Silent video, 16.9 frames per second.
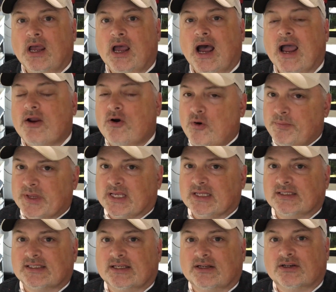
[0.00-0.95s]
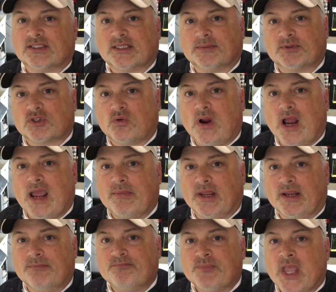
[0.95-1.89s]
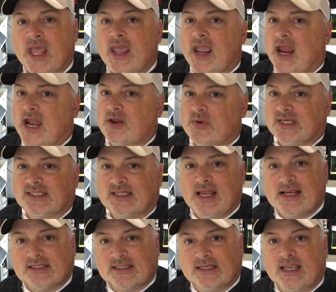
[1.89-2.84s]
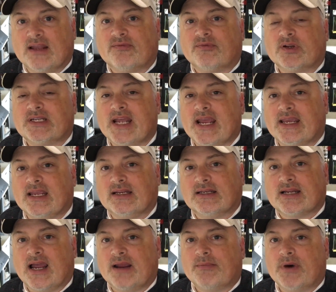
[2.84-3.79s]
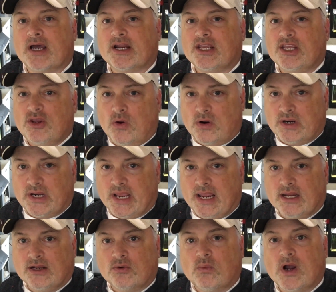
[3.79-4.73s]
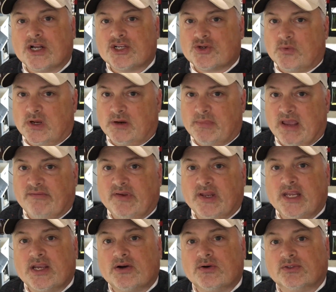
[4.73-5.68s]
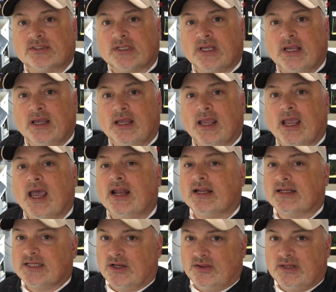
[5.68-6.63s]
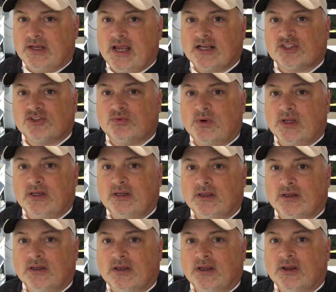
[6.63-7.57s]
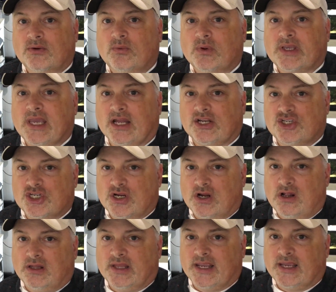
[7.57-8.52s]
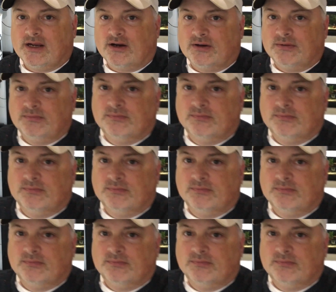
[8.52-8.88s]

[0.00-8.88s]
I hope you consider subscribing. Anyways, thanks again for taking time out of your day to watch one of my videos, and until the next one, we'll catch you all later.